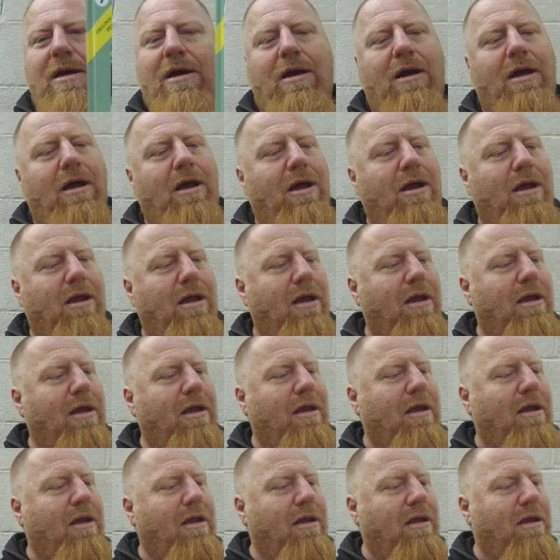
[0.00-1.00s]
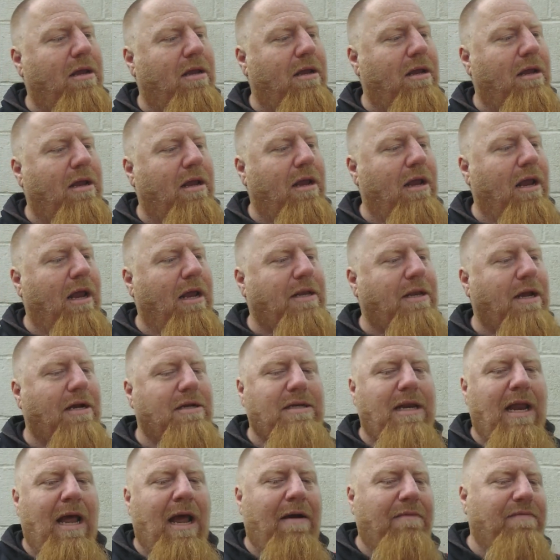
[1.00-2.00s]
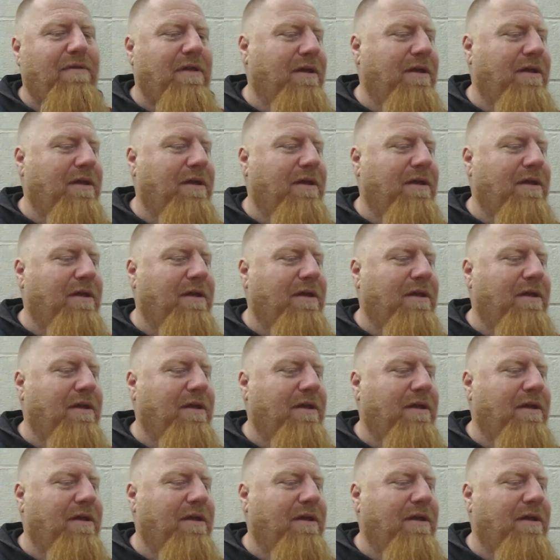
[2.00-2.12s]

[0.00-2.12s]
Uh, it doesn't have